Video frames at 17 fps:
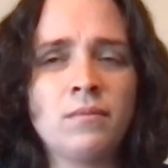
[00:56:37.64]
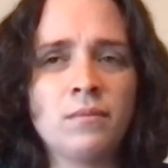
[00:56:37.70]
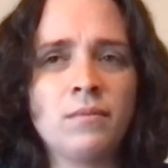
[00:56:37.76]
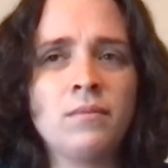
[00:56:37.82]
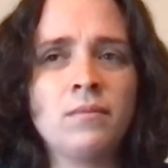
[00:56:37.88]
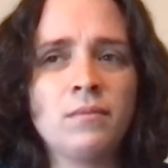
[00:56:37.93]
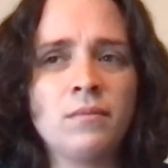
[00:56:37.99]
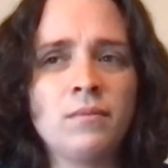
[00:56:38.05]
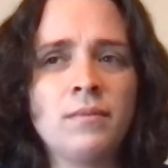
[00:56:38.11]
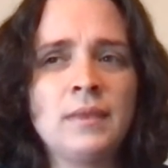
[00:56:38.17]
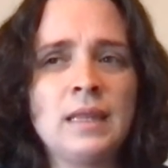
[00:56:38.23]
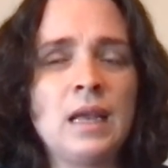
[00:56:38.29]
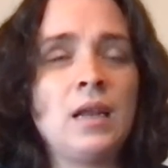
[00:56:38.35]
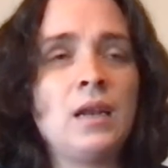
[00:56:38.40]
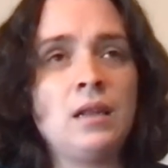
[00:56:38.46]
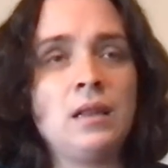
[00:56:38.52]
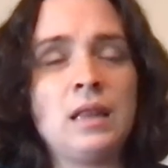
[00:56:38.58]

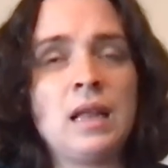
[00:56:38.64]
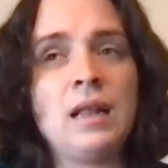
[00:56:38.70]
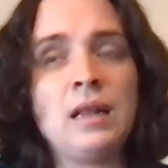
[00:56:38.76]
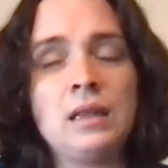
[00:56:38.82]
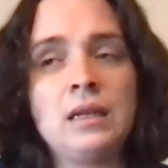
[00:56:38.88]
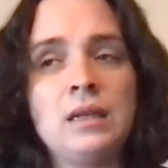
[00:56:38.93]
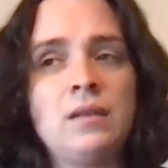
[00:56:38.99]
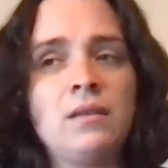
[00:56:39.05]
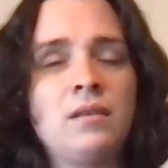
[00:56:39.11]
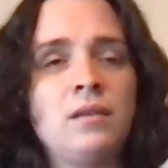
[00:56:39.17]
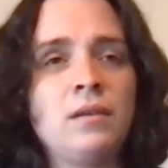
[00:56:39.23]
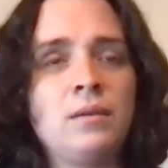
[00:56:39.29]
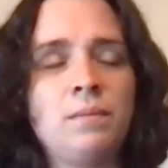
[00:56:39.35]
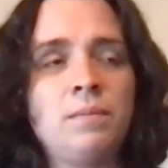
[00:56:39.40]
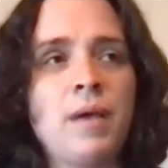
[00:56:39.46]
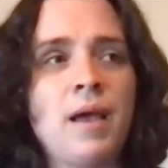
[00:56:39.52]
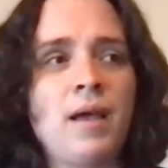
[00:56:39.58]
That leads
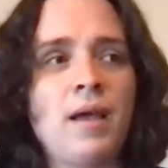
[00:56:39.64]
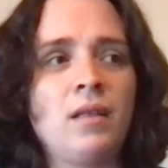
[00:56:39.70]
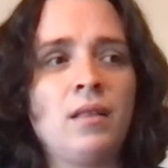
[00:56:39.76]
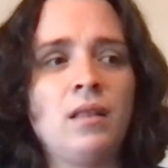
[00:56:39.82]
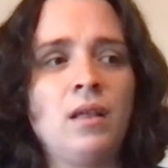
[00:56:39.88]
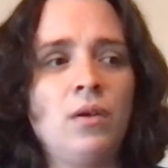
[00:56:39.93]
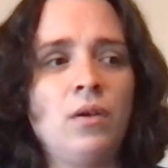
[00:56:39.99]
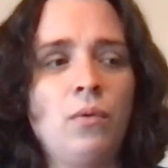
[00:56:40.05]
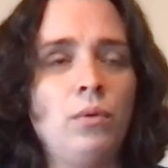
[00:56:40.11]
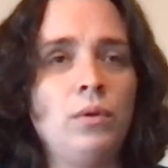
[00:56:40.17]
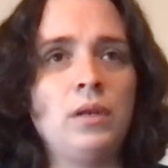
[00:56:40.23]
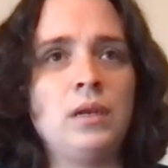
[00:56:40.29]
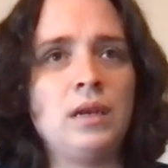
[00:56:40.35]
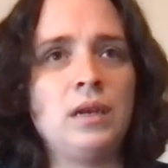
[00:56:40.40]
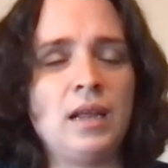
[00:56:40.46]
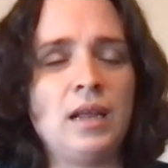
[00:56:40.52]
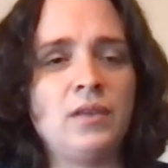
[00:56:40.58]
to back in the
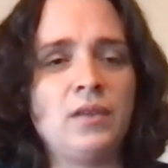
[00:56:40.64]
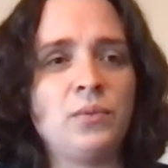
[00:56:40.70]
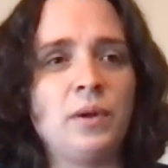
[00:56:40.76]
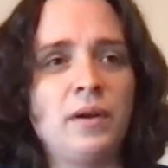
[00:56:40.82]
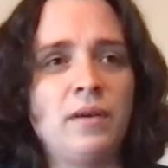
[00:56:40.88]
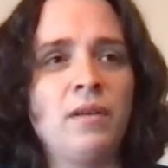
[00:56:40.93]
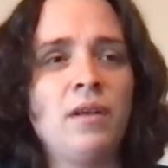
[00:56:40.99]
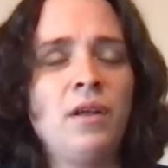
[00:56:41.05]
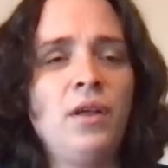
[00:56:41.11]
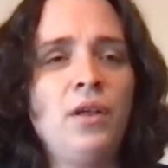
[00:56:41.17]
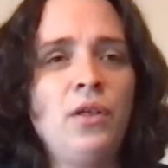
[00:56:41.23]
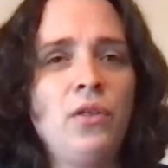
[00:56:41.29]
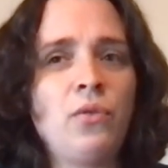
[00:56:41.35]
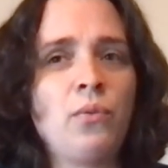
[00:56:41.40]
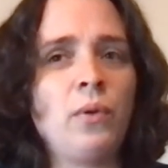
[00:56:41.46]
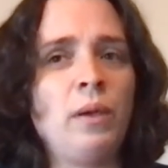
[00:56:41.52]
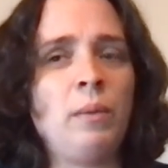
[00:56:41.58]
olden days where
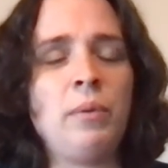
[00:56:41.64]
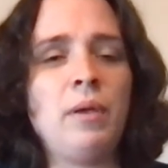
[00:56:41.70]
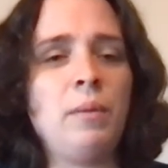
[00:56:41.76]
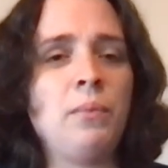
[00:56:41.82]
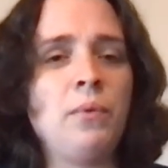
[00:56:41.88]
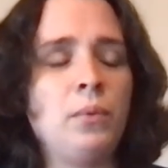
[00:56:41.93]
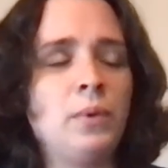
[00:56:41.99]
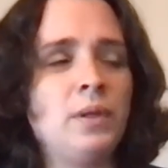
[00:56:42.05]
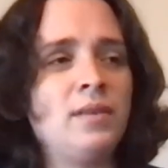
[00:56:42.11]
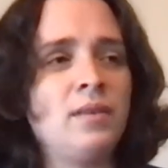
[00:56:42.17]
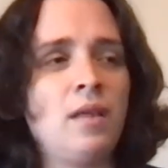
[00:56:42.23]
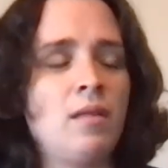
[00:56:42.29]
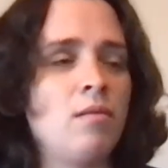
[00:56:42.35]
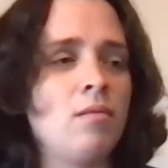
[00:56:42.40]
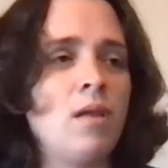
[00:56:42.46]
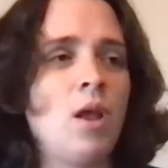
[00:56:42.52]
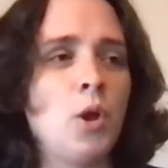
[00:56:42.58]
three people would say
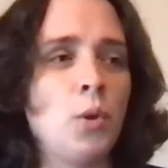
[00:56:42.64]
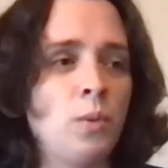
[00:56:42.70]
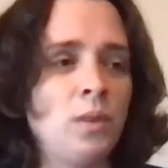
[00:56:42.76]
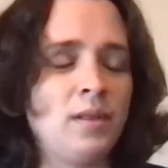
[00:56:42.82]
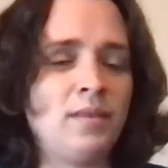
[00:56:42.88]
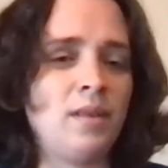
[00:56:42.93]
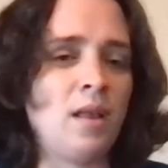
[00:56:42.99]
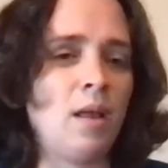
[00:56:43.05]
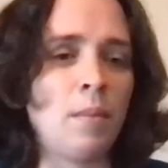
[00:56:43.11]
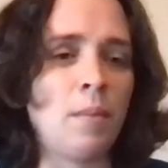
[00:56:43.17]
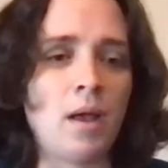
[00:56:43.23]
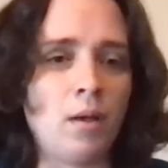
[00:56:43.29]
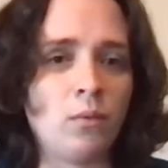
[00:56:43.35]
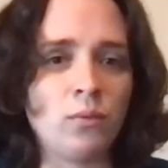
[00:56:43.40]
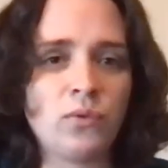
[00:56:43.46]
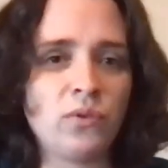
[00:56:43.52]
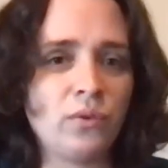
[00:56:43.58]
that they owned the same
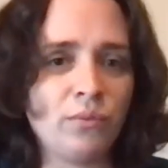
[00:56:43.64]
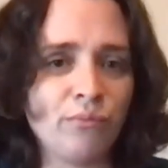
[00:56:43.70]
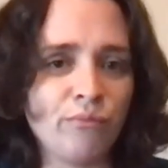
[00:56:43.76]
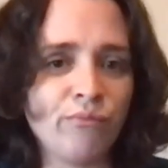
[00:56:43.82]
house.